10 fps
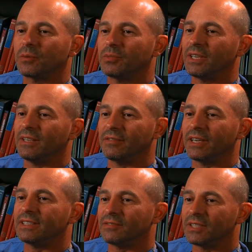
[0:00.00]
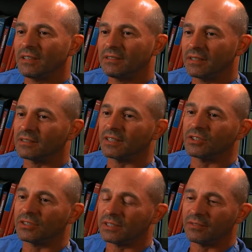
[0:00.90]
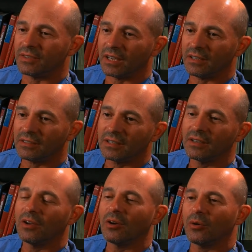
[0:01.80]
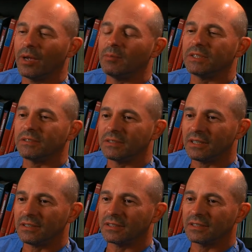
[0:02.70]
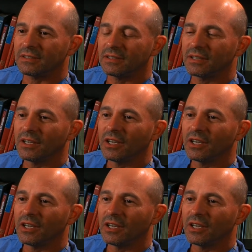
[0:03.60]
you from doing invasive testing such as CVS or amniocentesis,